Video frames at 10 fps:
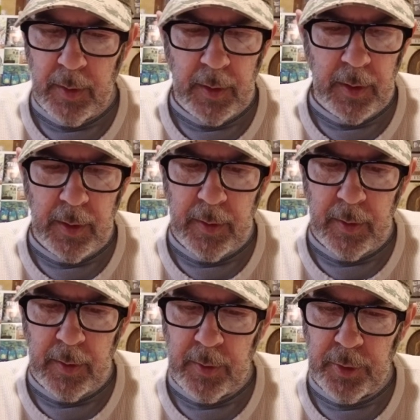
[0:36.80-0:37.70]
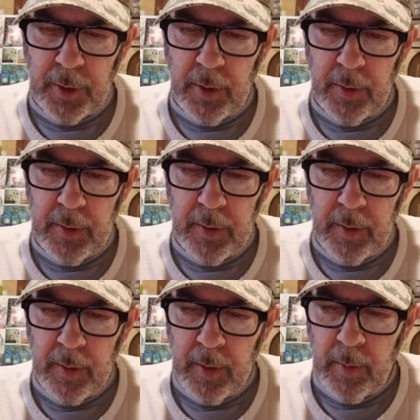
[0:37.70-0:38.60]
And Sharon,
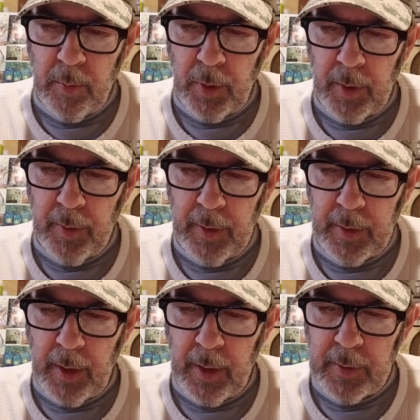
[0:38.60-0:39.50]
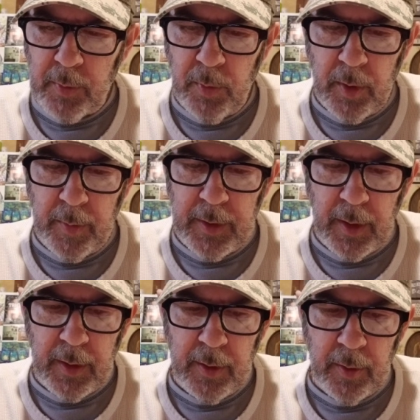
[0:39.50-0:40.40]
prayer that God's will be
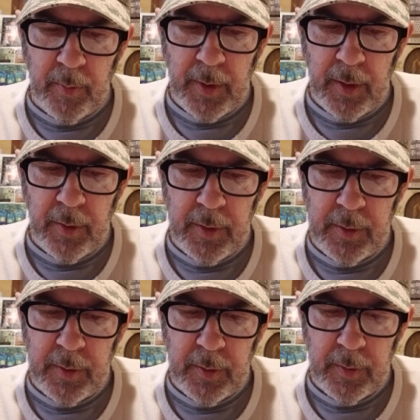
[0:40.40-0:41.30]
done in her marriage.